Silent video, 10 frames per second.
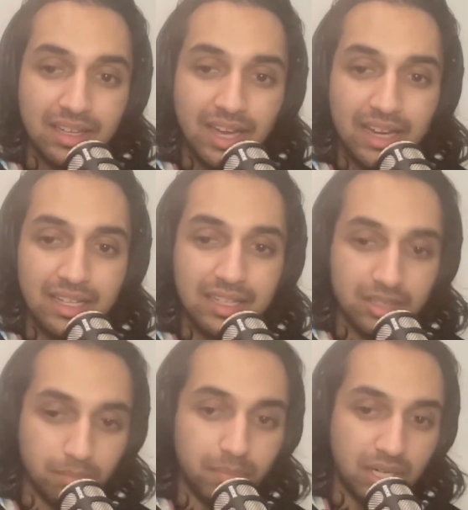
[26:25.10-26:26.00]
And in
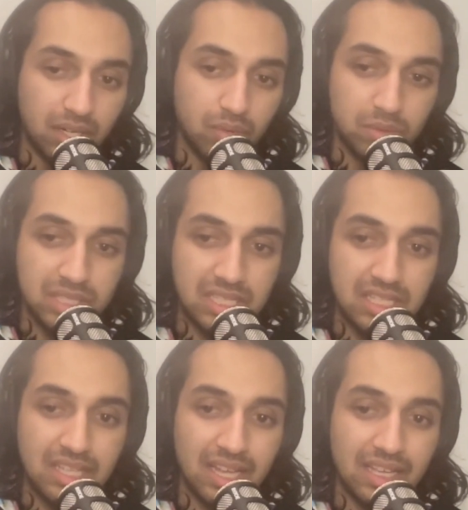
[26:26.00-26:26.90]
the mirror, we
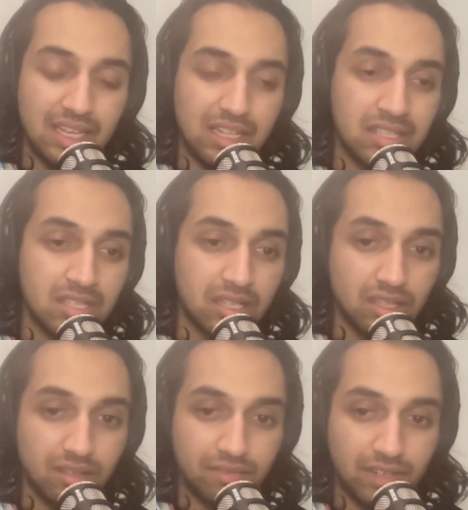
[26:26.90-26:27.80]
see that it is
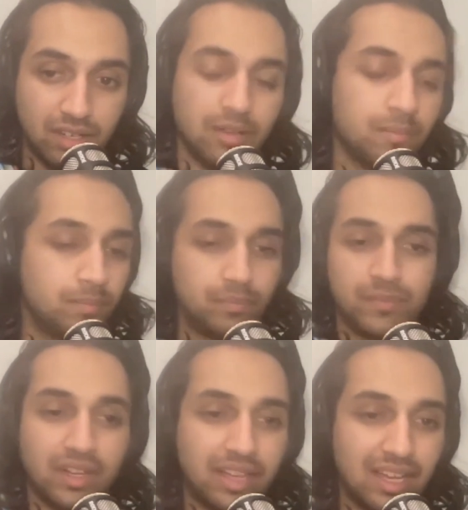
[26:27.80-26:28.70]
Laverna.
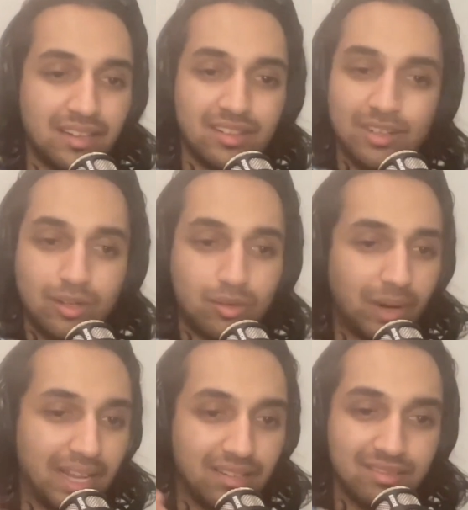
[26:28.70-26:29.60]
Again,
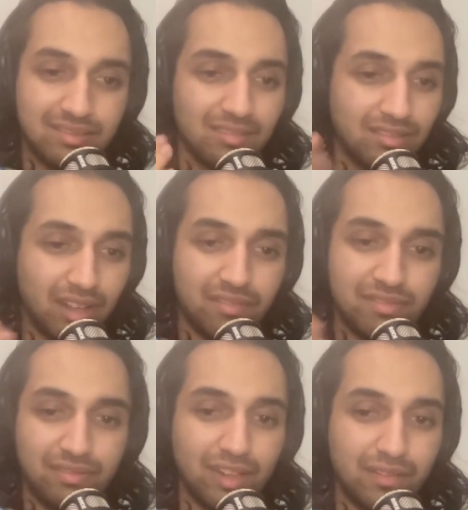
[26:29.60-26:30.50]
great.
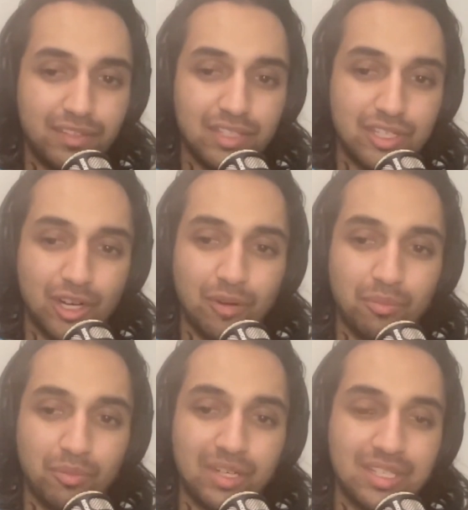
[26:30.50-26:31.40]
Love this trope
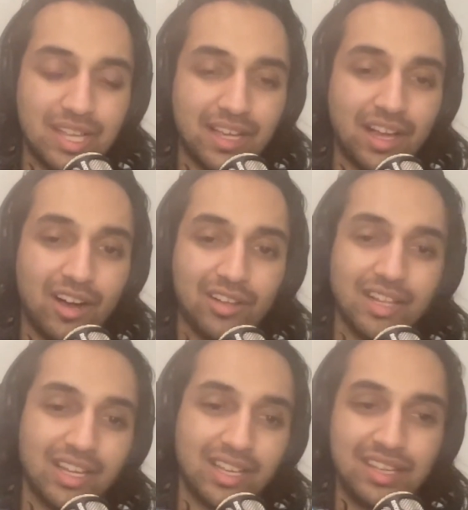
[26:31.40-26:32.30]
where it's like, oh,
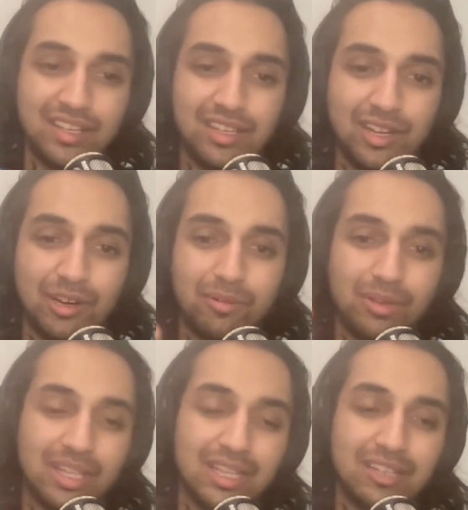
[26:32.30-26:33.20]
like it,
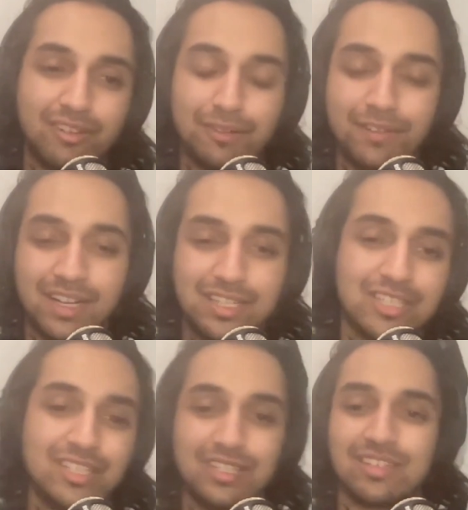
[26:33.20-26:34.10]
in the
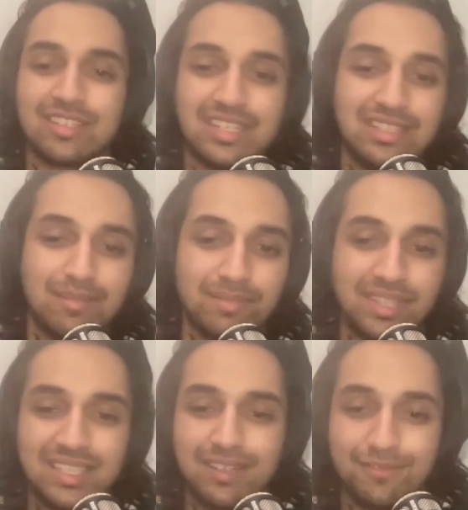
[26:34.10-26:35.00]
reflection, you see
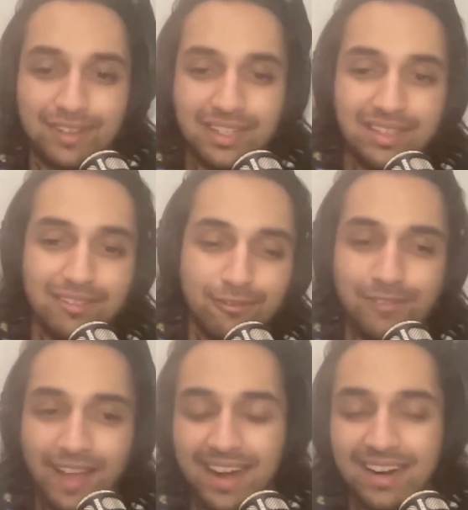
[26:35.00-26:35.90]
something different.
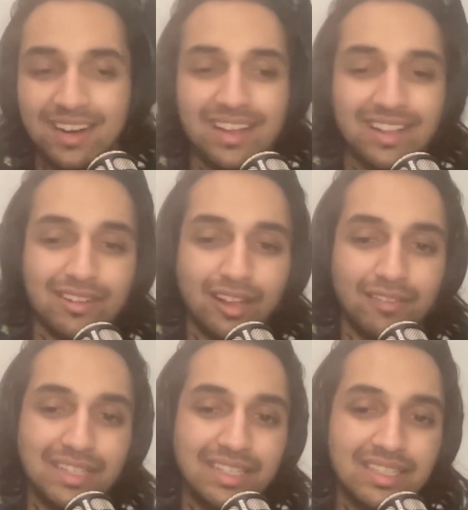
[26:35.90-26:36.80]
Fair. Love it.